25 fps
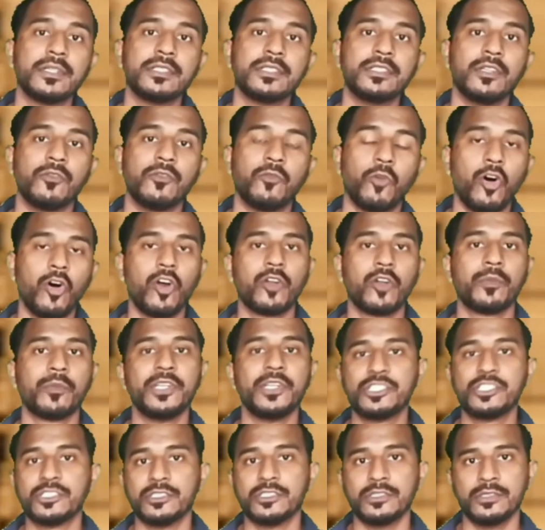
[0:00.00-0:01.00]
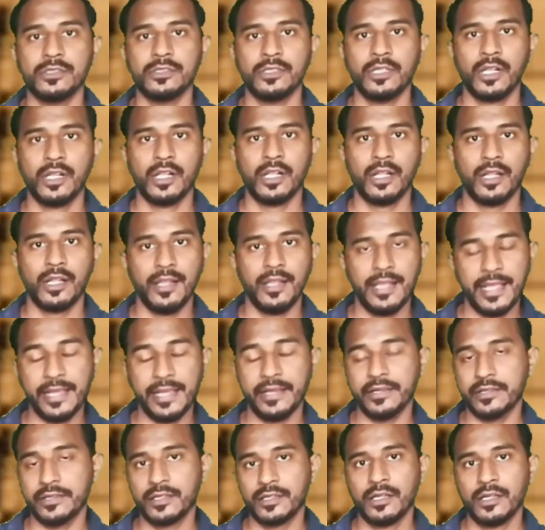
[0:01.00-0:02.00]
the formation
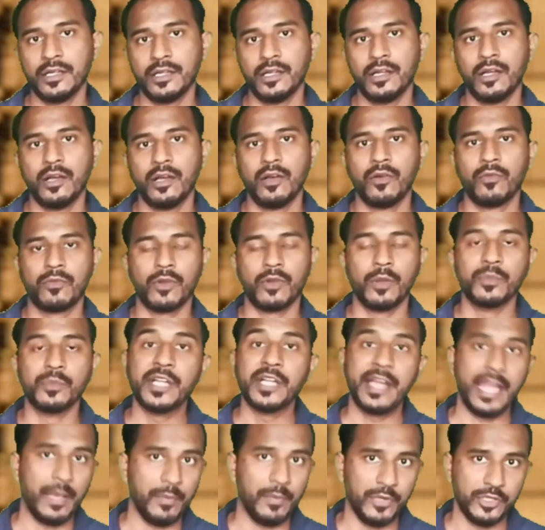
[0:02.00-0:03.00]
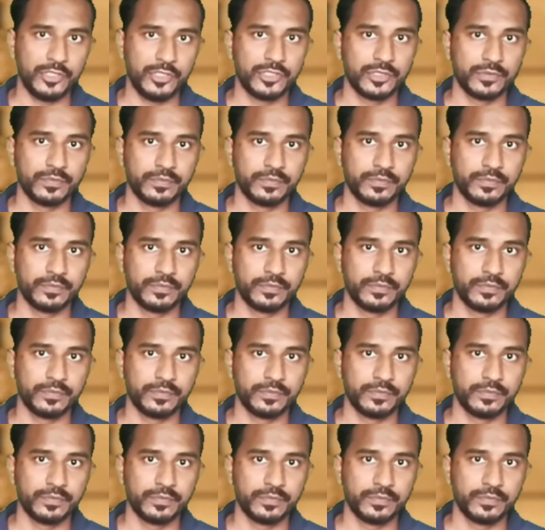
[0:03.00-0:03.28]
layer from the damage.